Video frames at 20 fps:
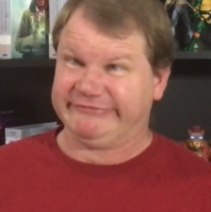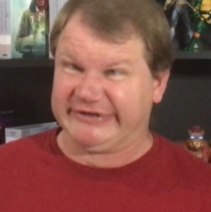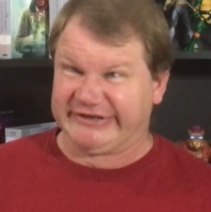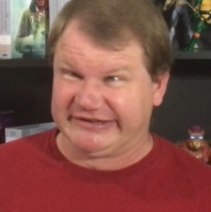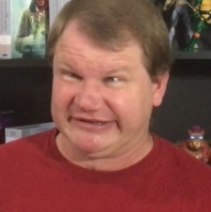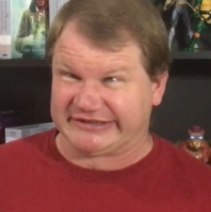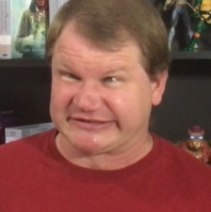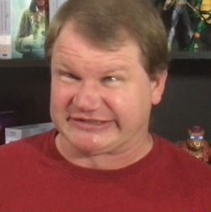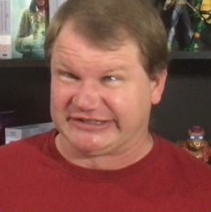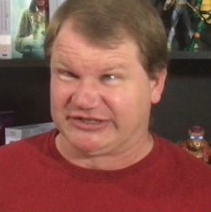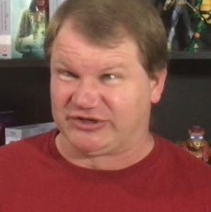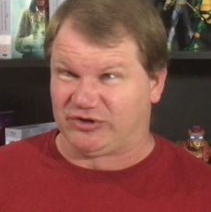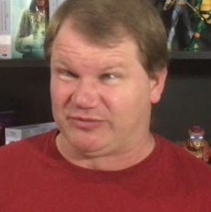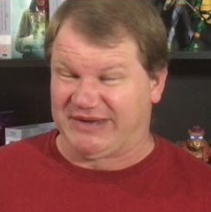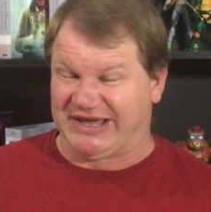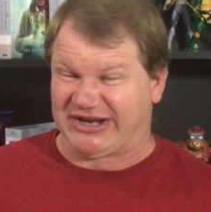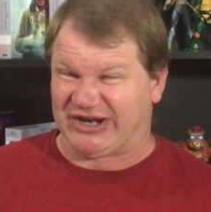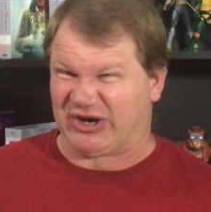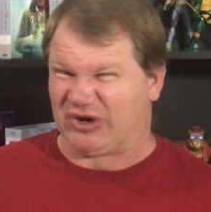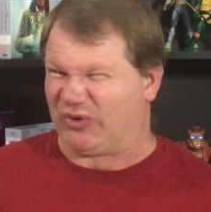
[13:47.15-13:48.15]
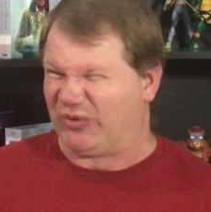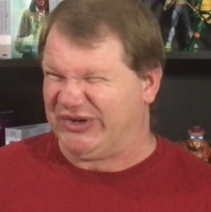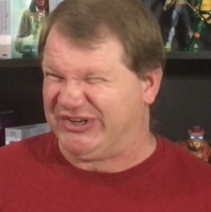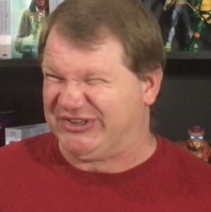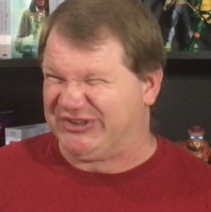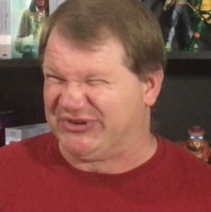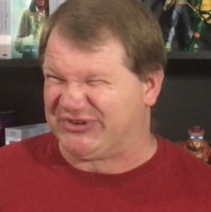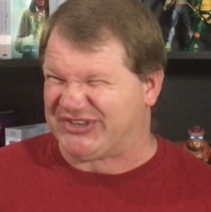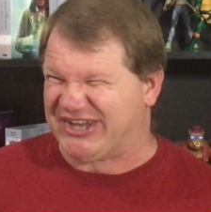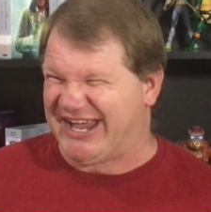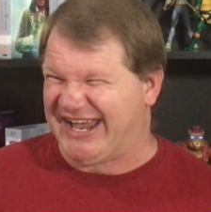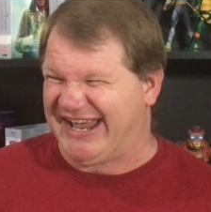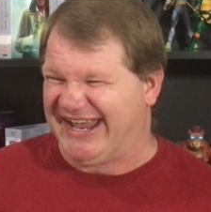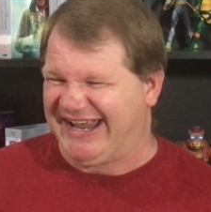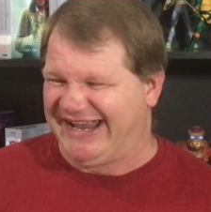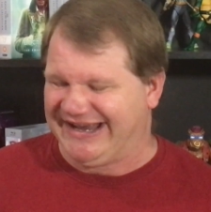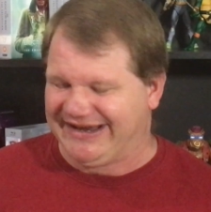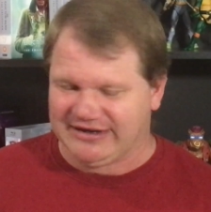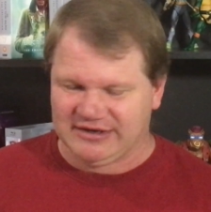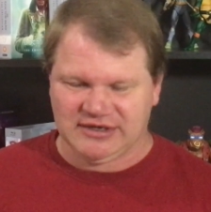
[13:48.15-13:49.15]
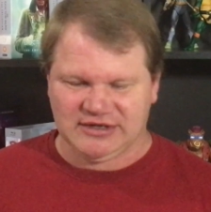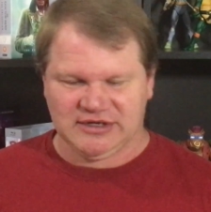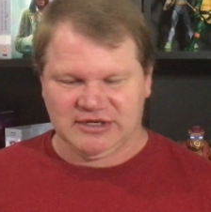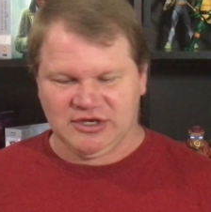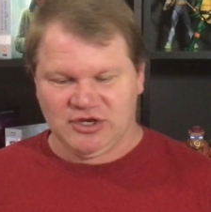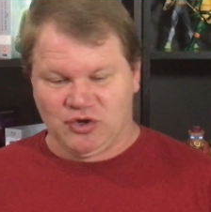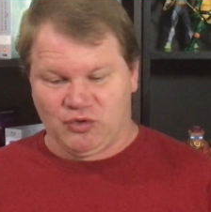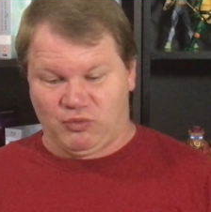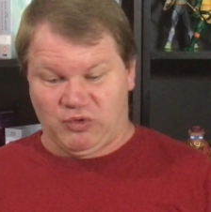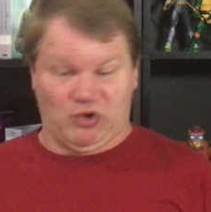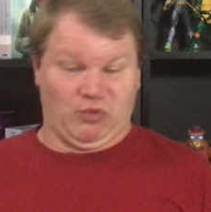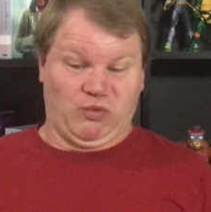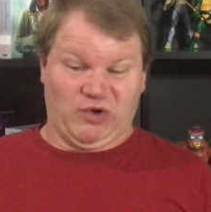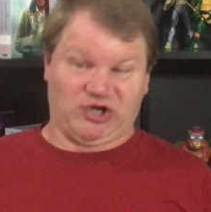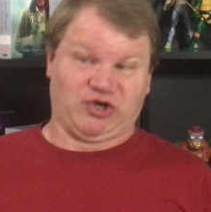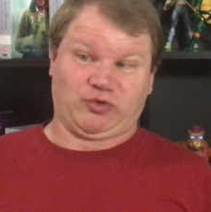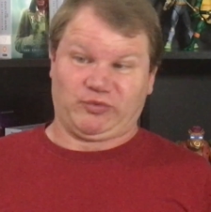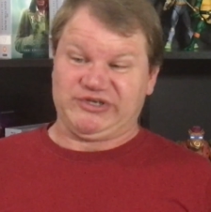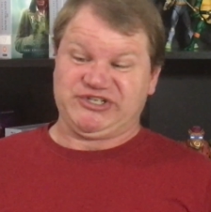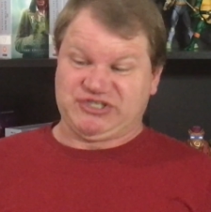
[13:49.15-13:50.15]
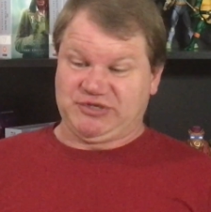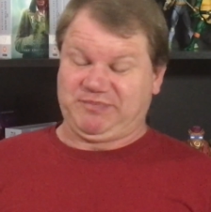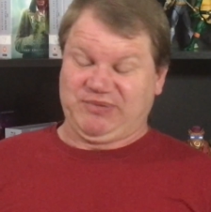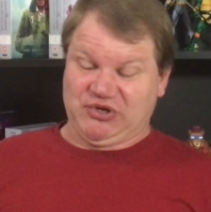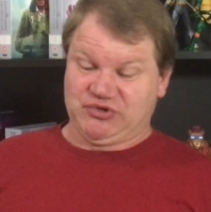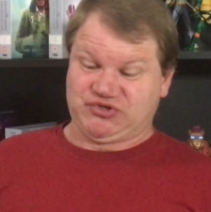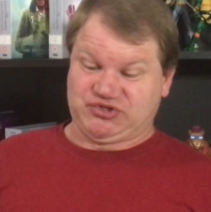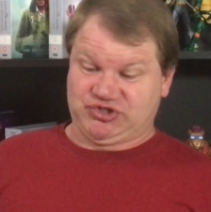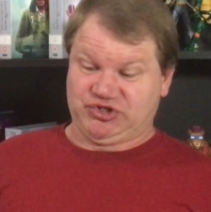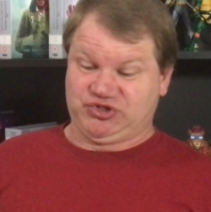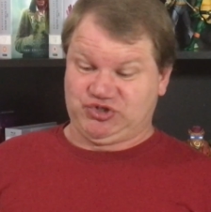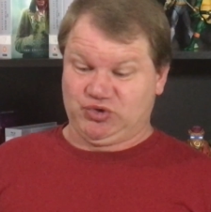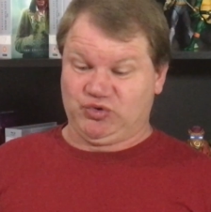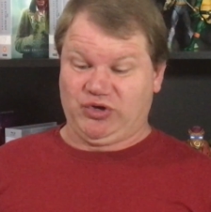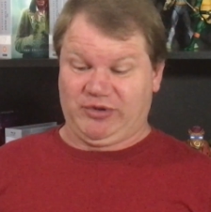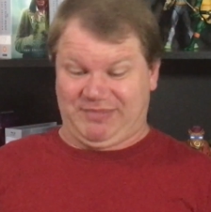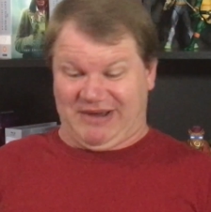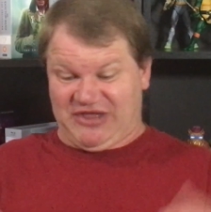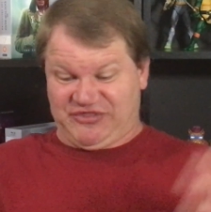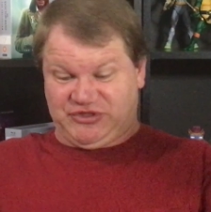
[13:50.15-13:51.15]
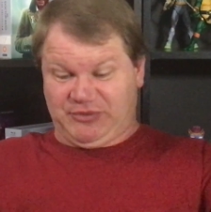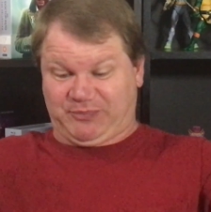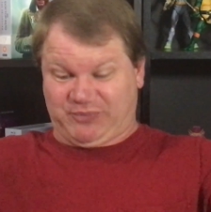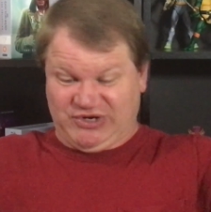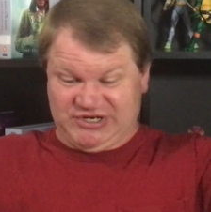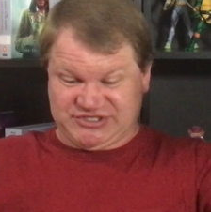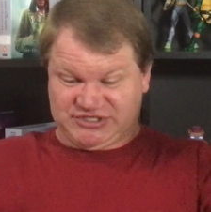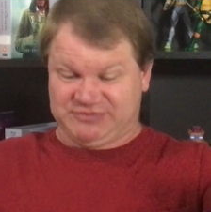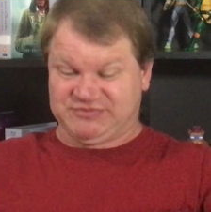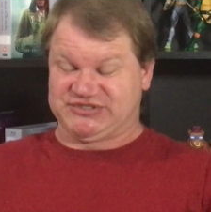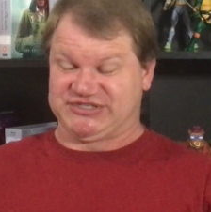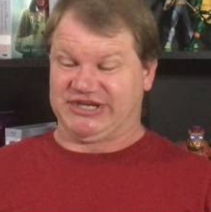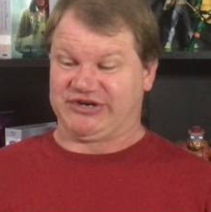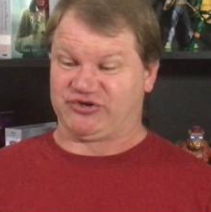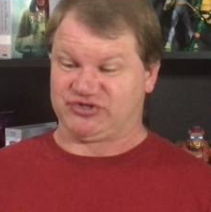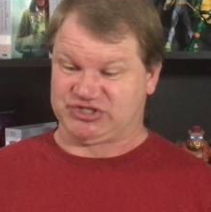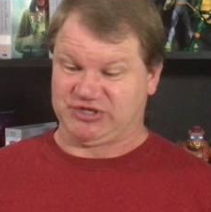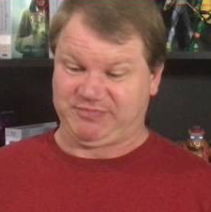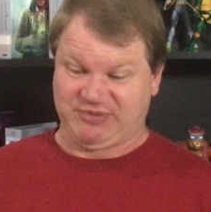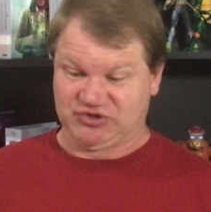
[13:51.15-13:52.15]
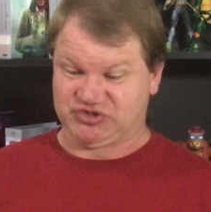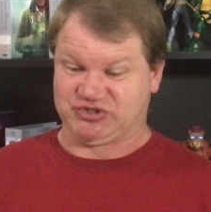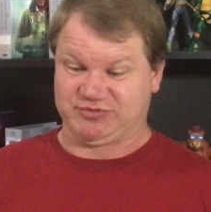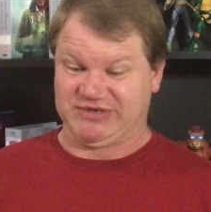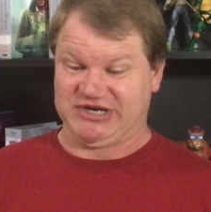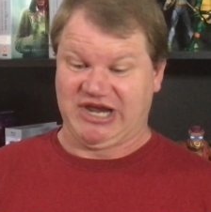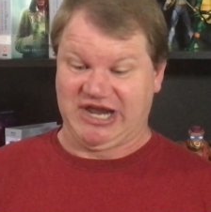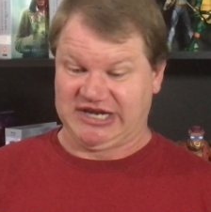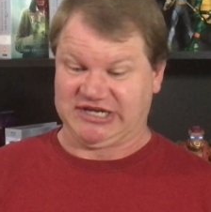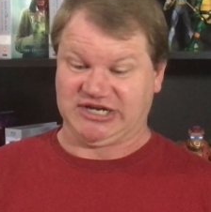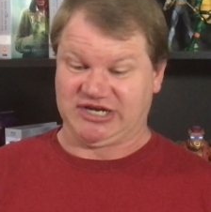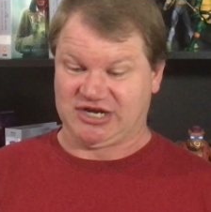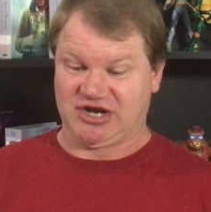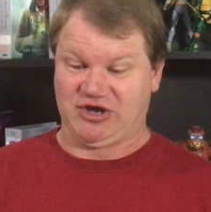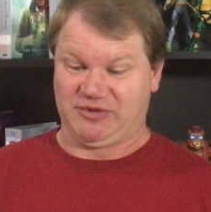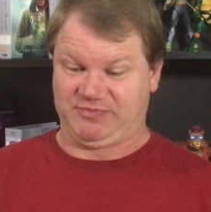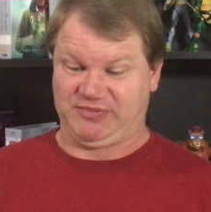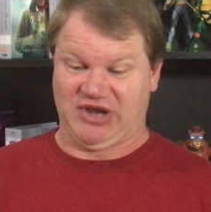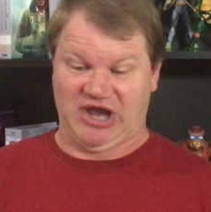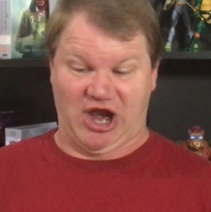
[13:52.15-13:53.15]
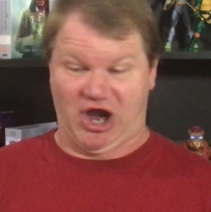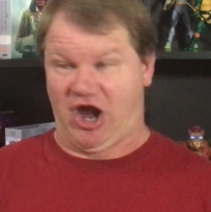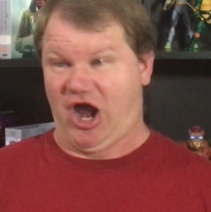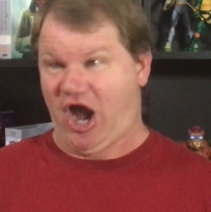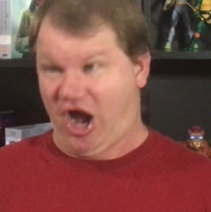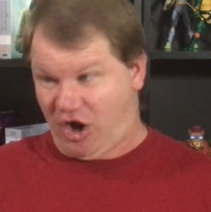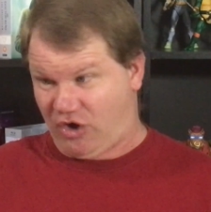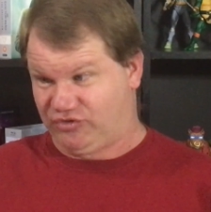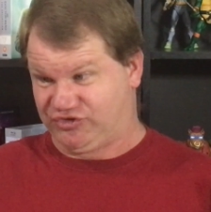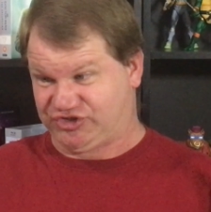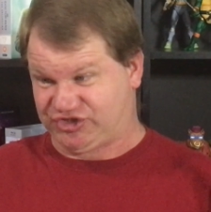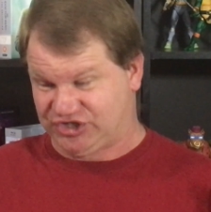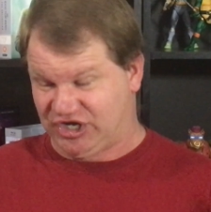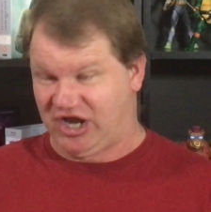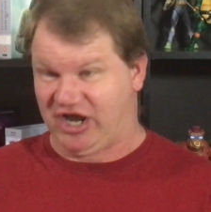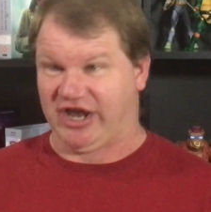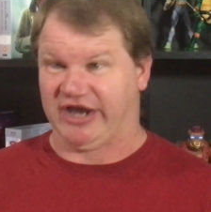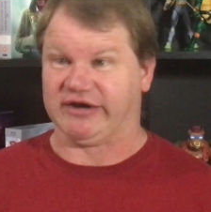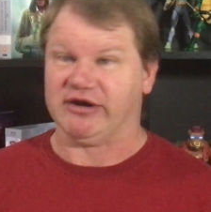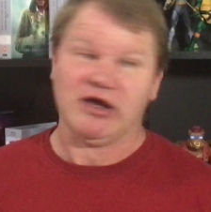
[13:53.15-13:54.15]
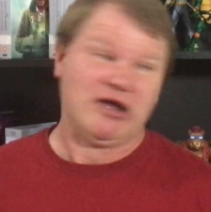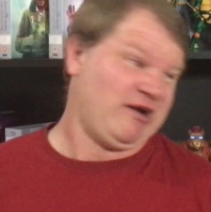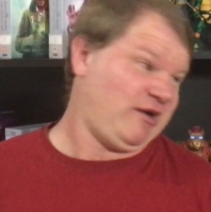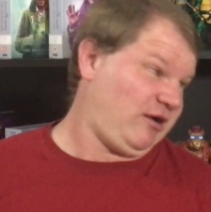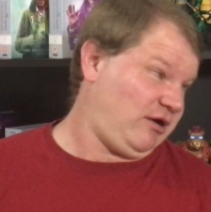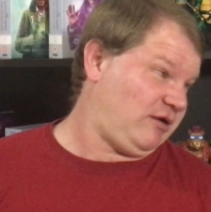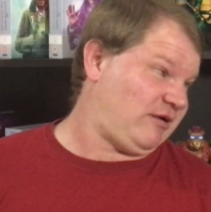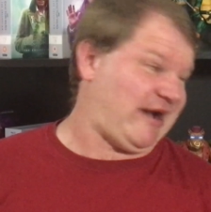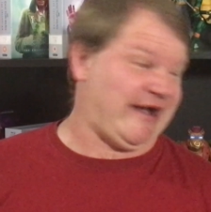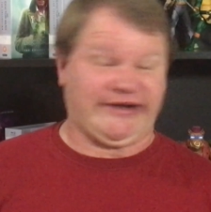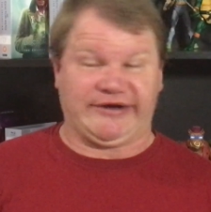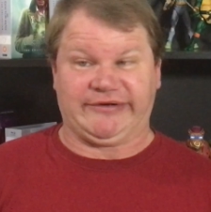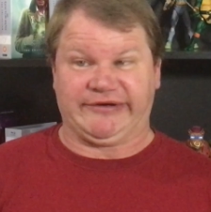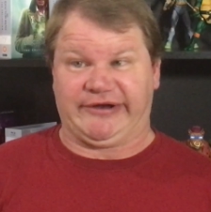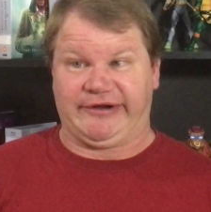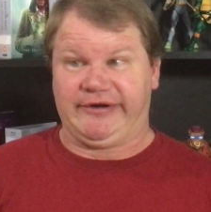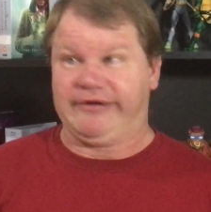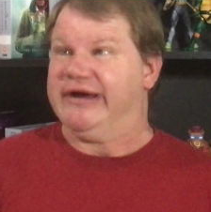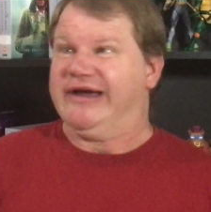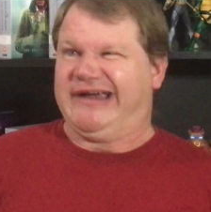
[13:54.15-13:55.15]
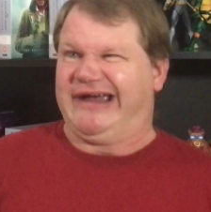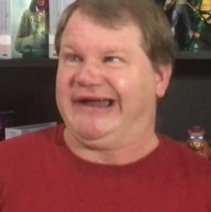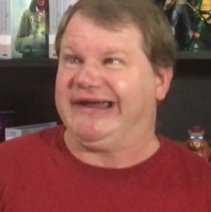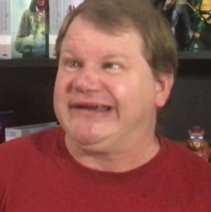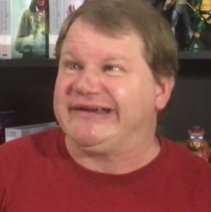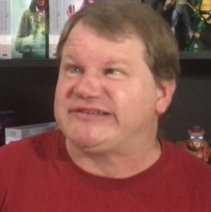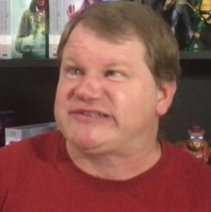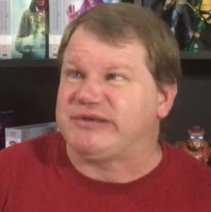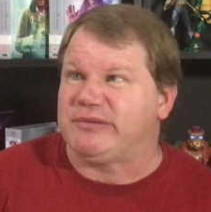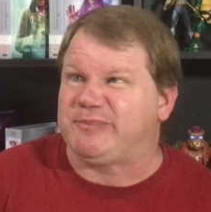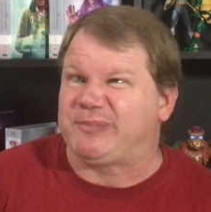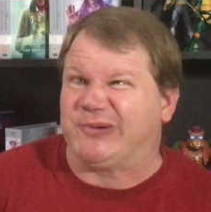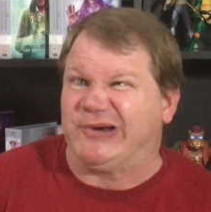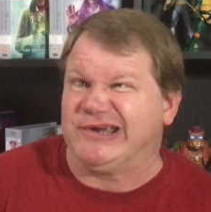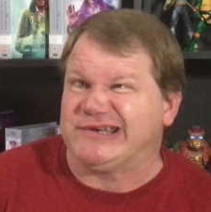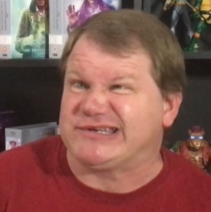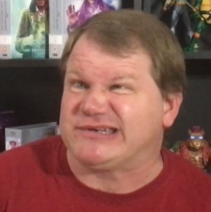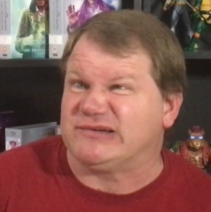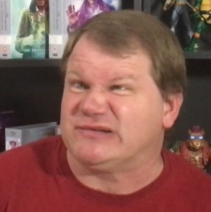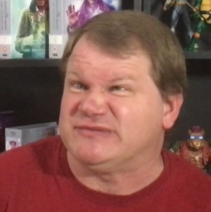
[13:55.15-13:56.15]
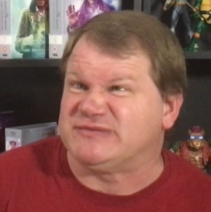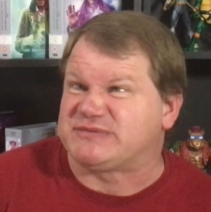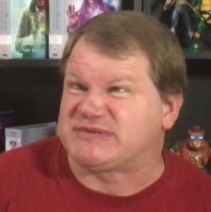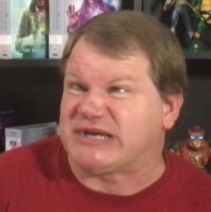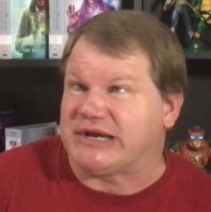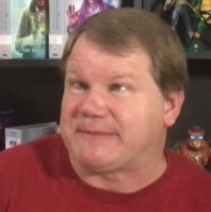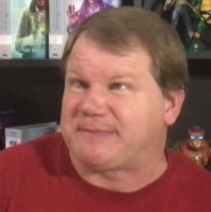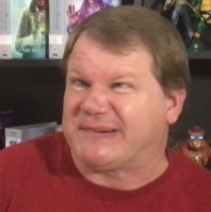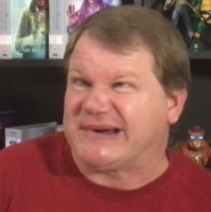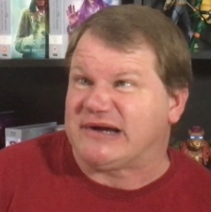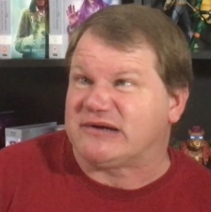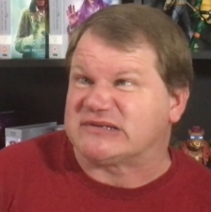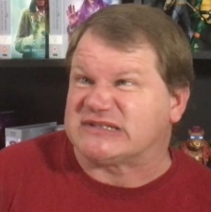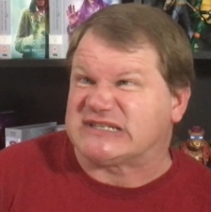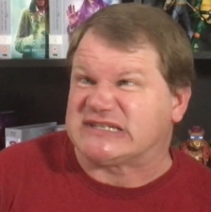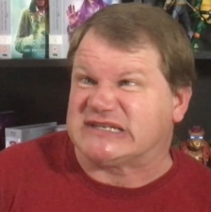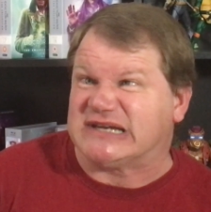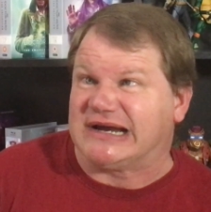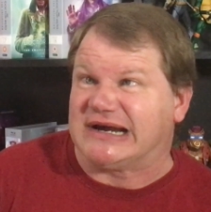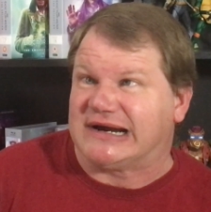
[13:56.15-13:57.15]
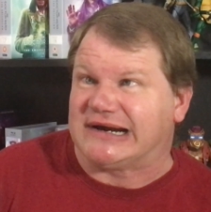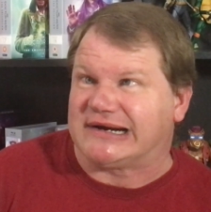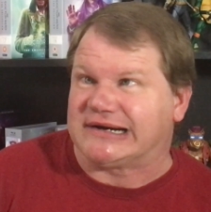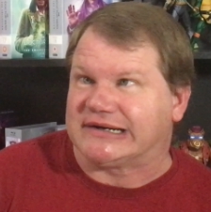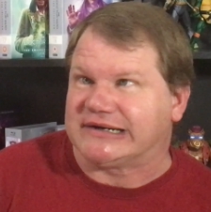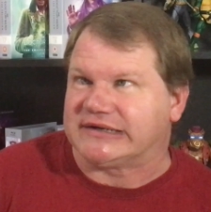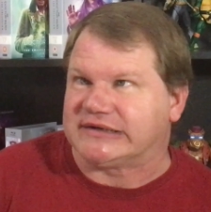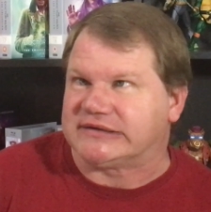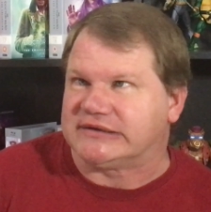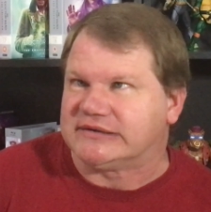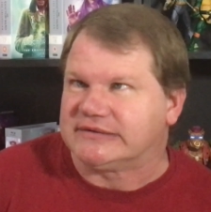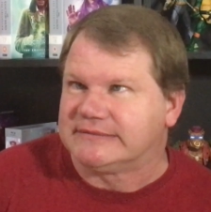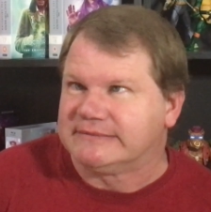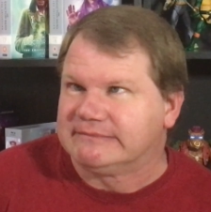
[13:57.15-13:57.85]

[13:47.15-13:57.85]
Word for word: Would have looked a little better, wouldn't you say? Well, what are we supposed to do about the prisms that are supposed to be hanging up outside? Oh, I don't know. Hang some prisms up outside.